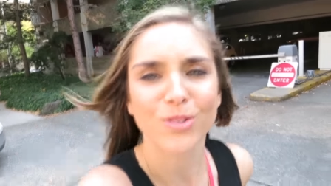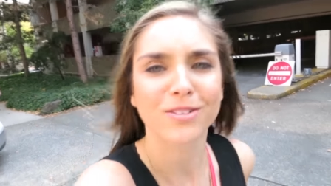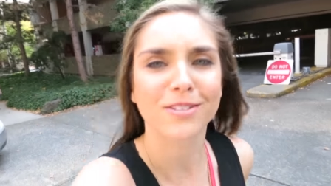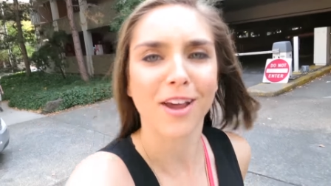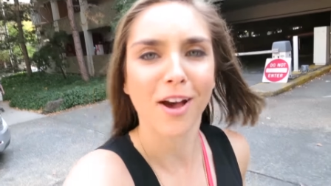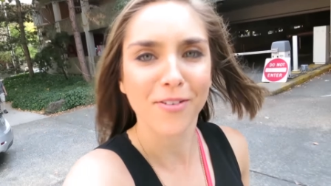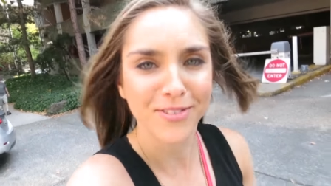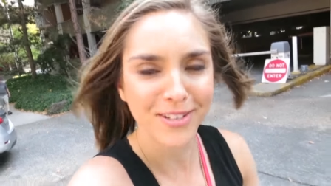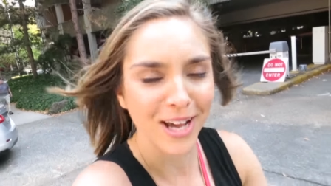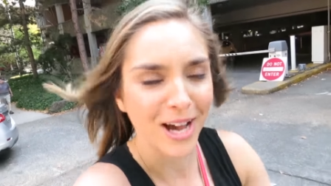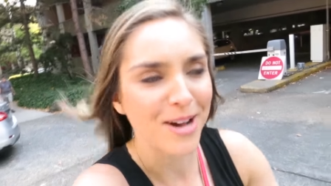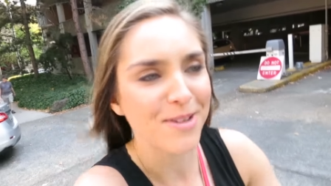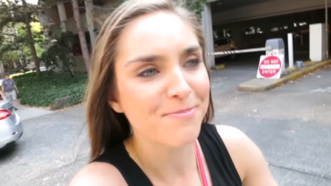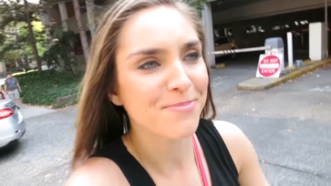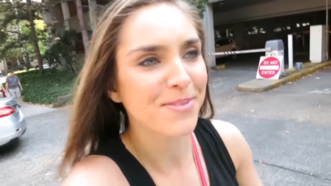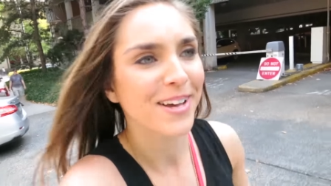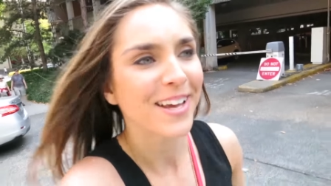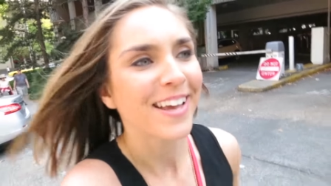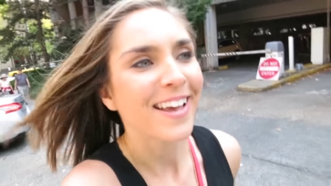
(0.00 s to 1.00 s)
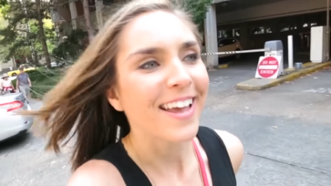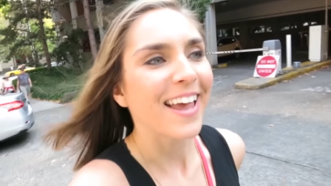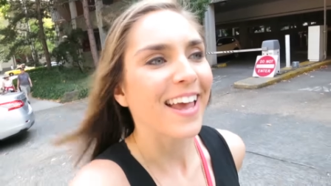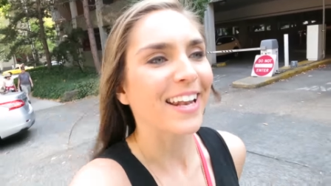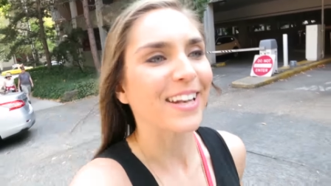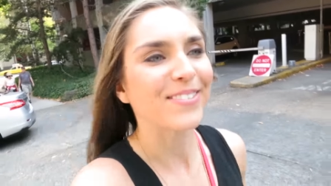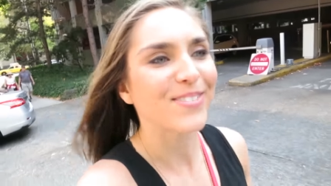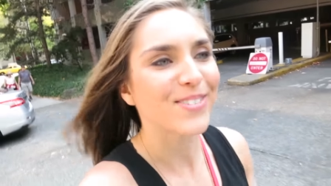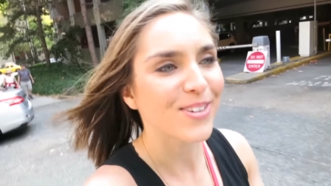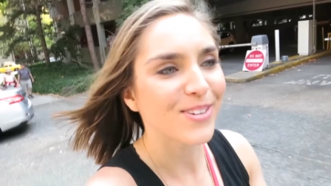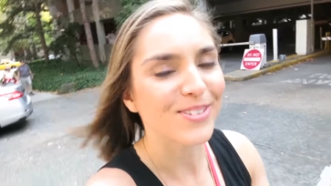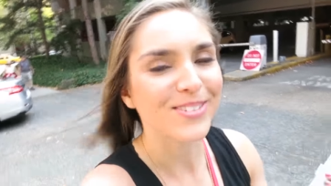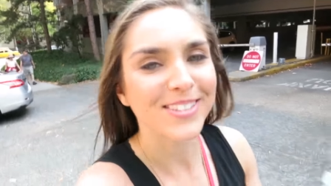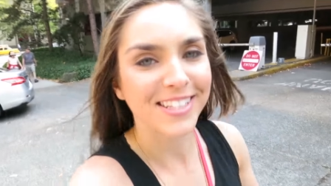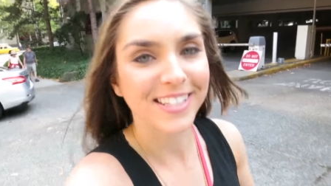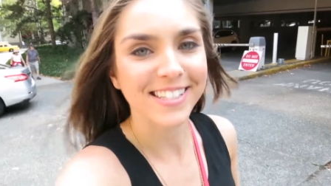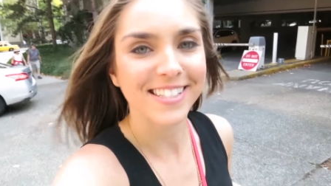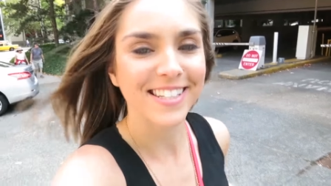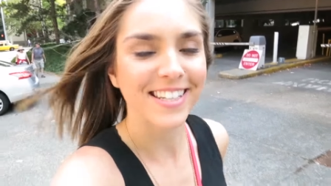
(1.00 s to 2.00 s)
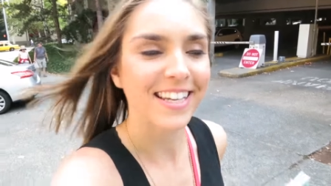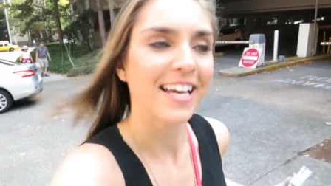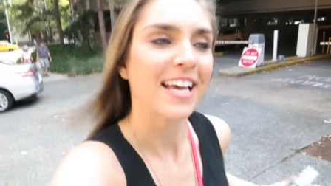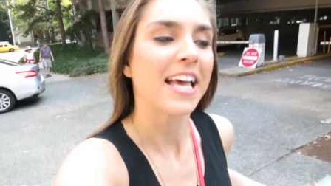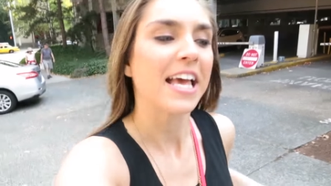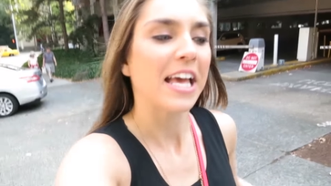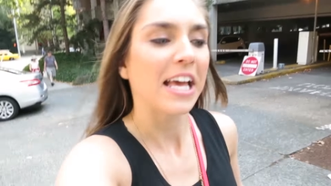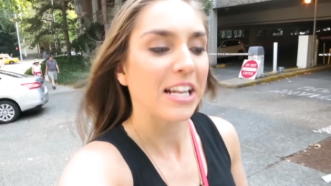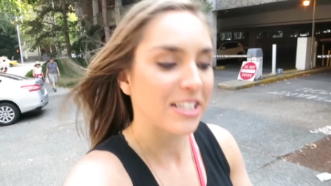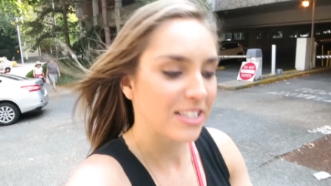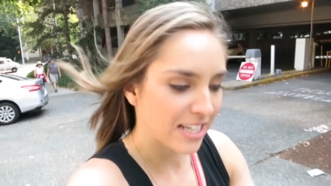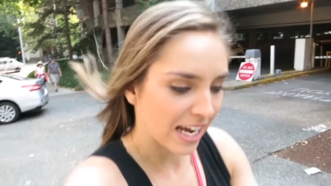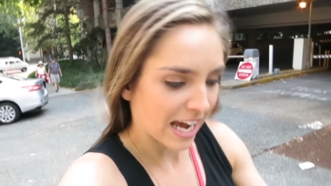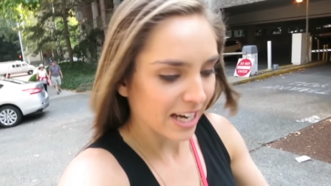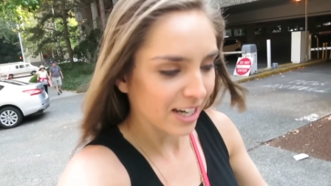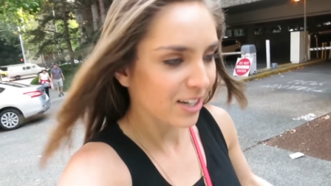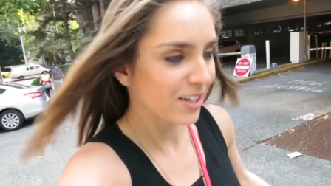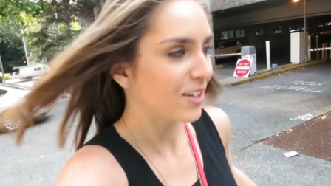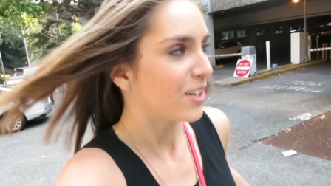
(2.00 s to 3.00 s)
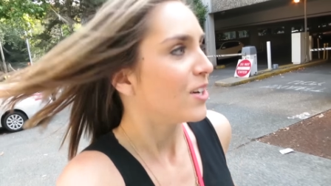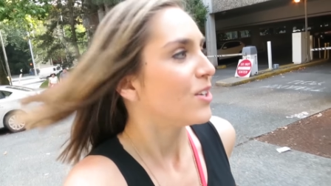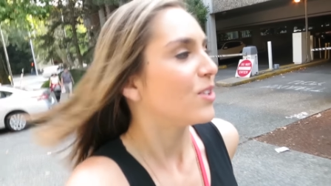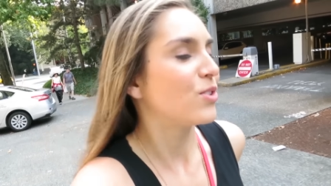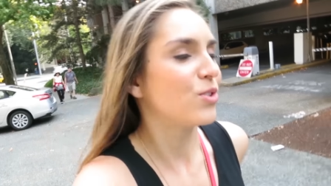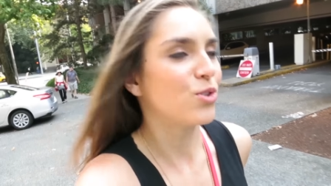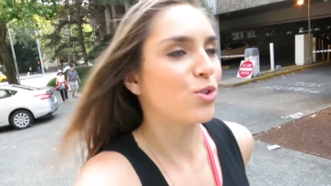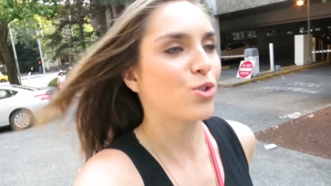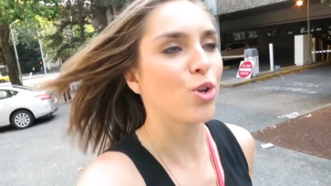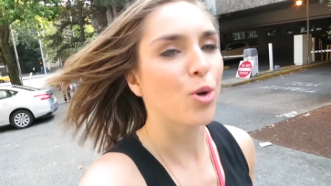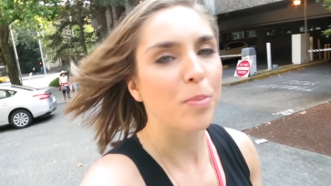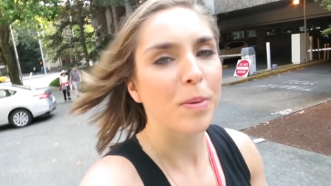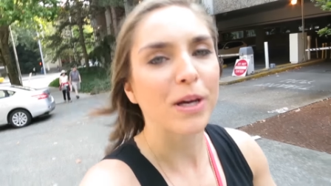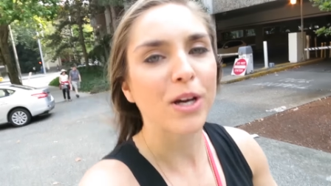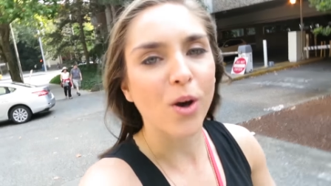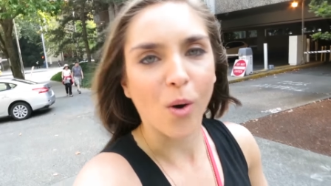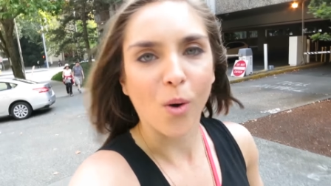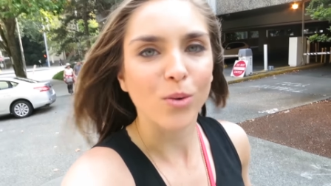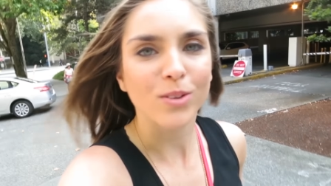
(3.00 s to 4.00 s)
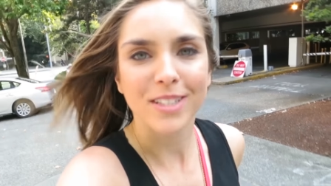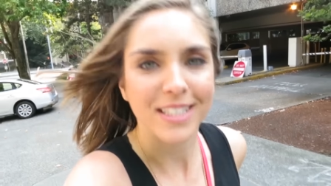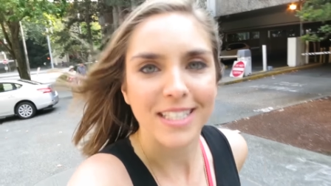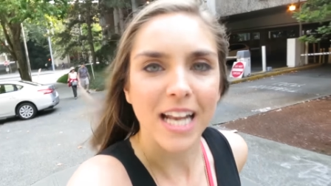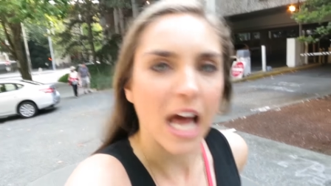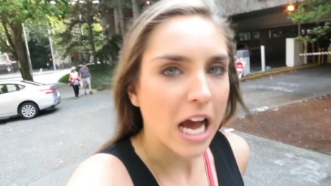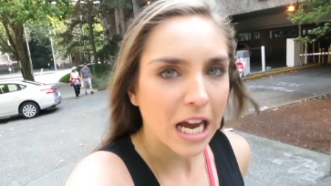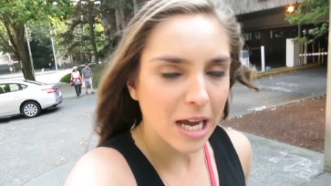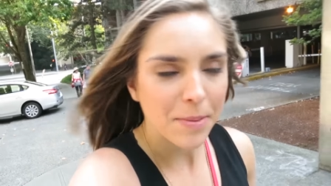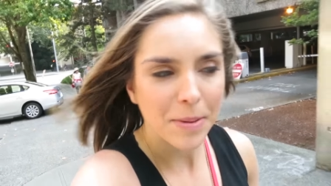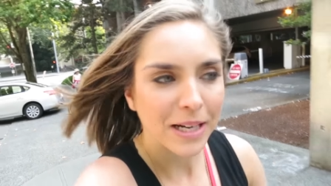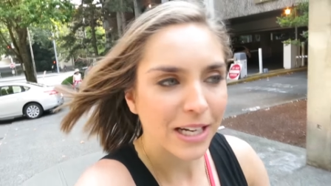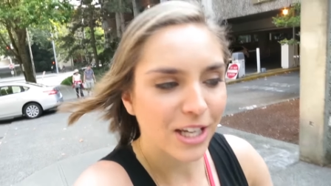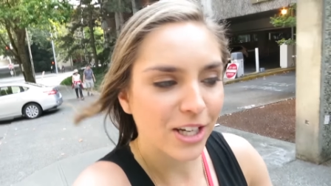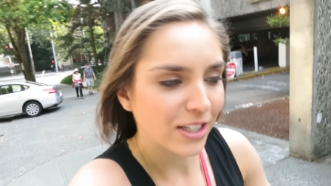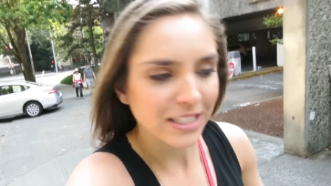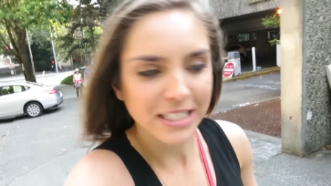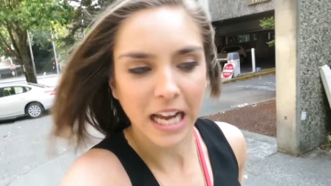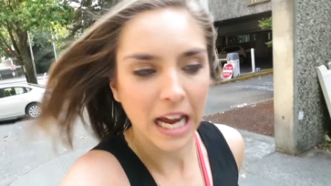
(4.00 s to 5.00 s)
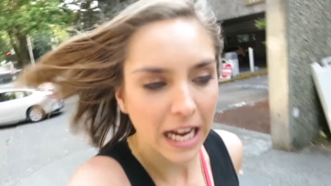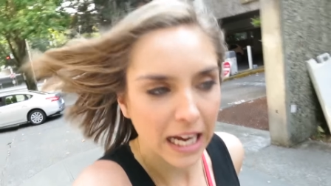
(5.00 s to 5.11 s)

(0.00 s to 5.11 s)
stuffed up and I'm so dizzy and tired. The stupid cold did not come at a good